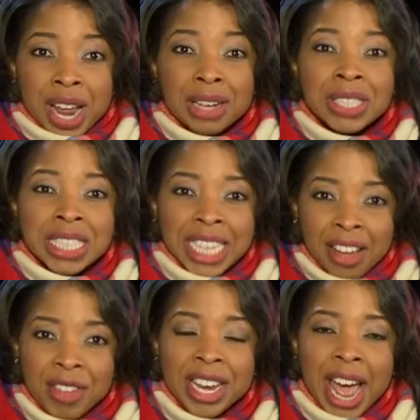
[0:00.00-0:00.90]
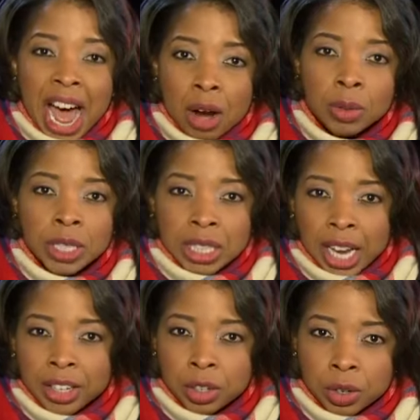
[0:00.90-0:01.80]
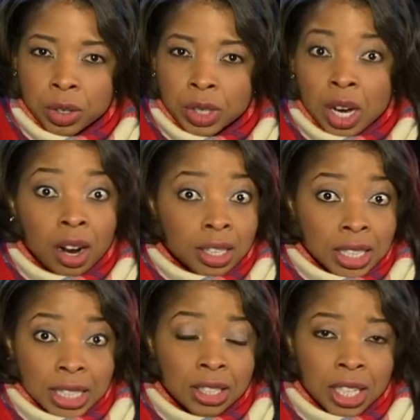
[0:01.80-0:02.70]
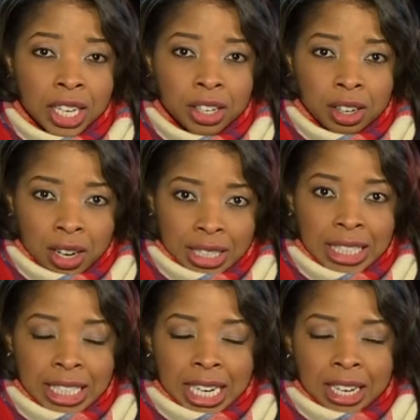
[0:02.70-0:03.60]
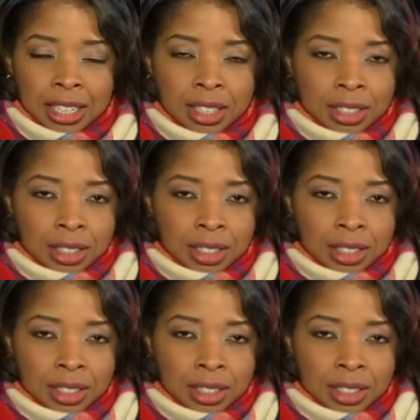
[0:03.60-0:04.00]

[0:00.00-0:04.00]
Now, seven hours later, crews are still here on the scene.